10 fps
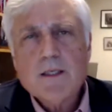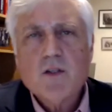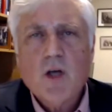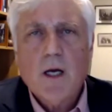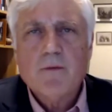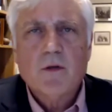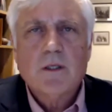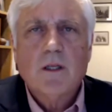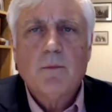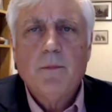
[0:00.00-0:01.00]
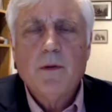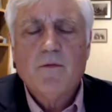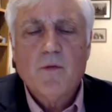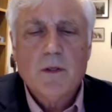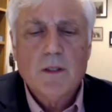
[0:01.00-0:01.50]
talk for a
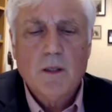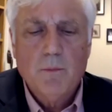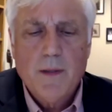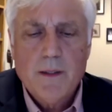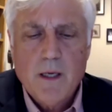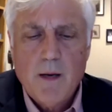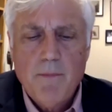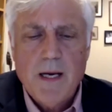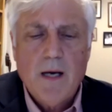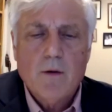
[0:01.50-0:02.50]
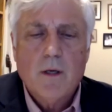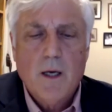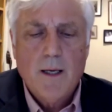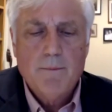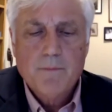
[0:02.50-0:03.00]
little bit about
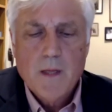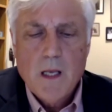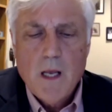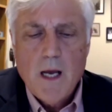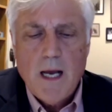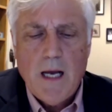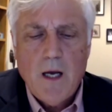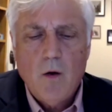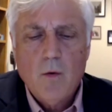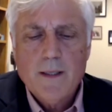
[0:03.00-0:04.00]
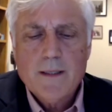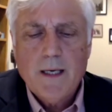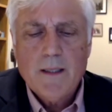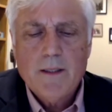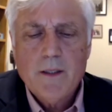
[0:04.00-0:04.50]
how it
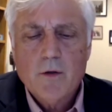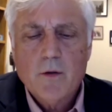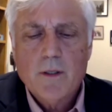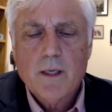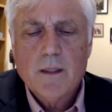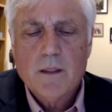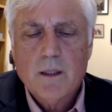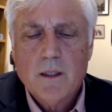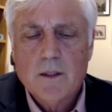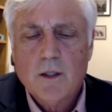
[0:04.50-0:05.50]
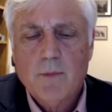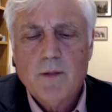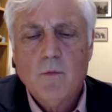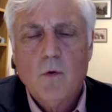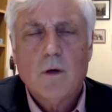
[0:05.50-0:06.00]
got here, and a little
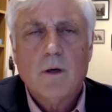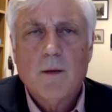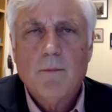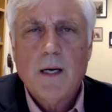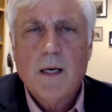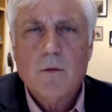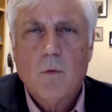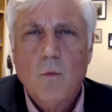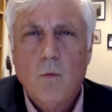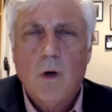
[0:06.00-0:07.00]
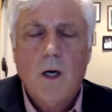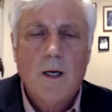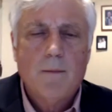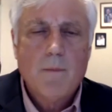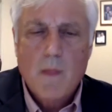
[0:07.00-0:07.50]
bit more about
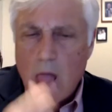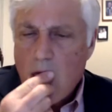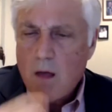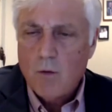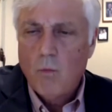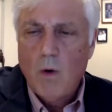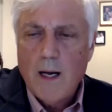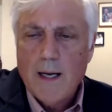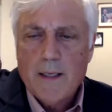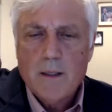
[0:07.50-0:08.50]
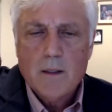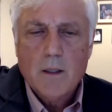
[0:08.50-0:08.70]
why